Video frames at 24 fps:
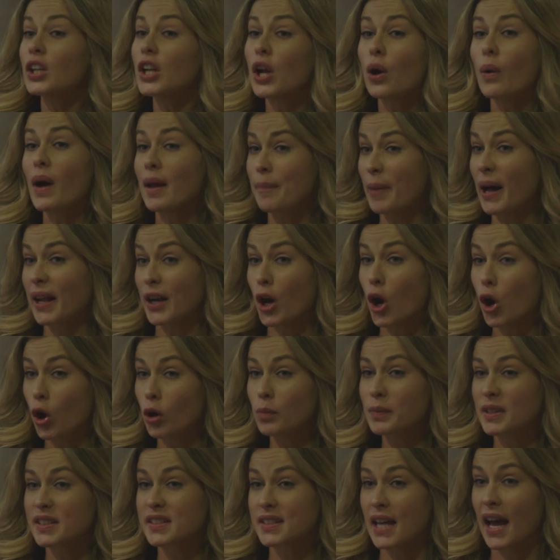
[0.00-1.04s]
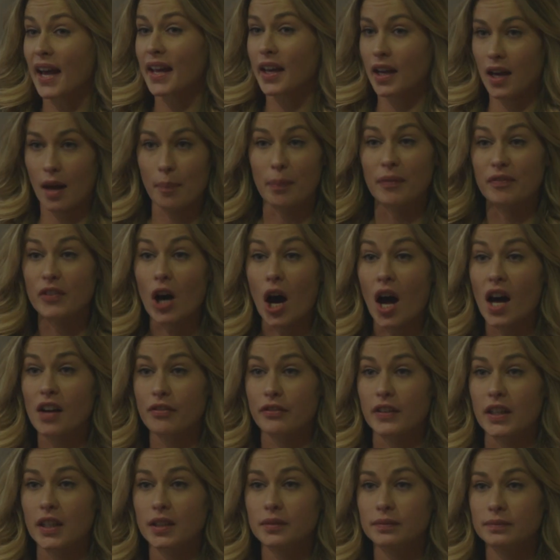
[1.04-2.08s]
You know, I bought a homeless guy a cup of
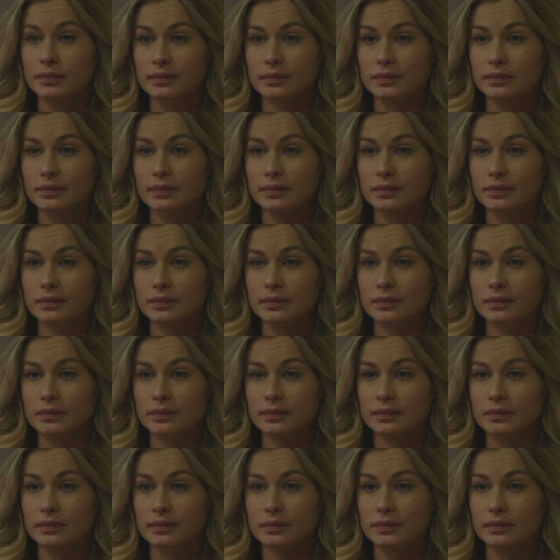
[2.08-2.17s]
coffee.